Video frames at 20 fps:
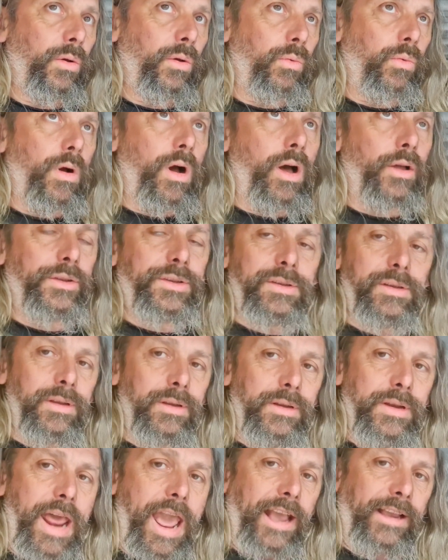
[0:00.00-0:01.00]
What
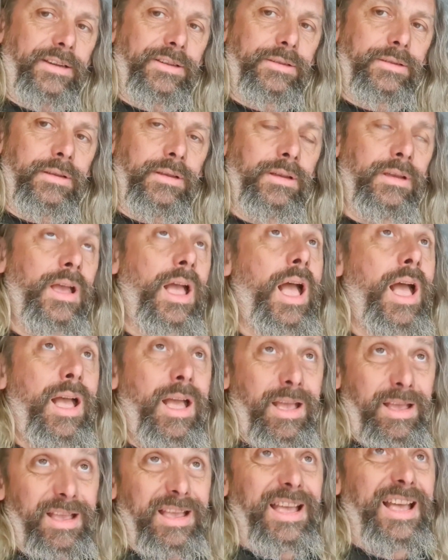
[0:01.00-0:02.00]
next?
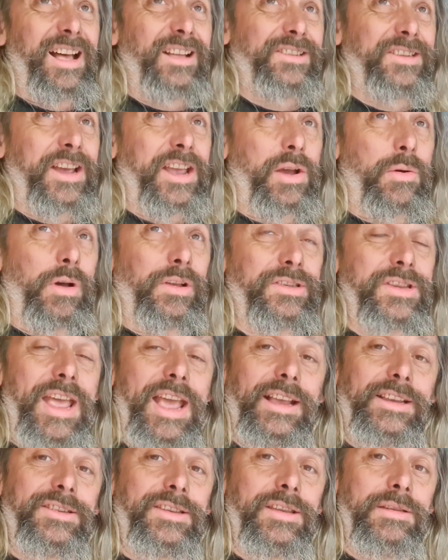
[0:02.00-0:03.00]
I'll tell you what's
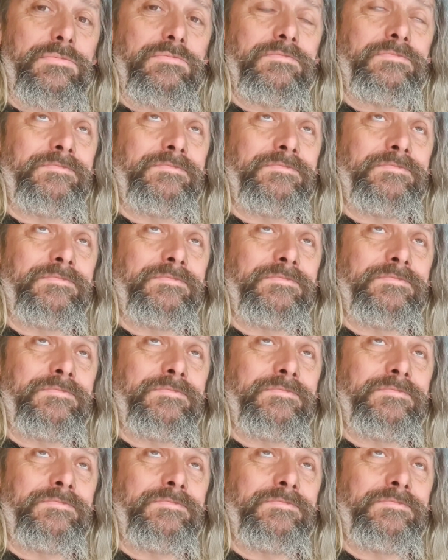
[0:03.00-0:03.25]
next.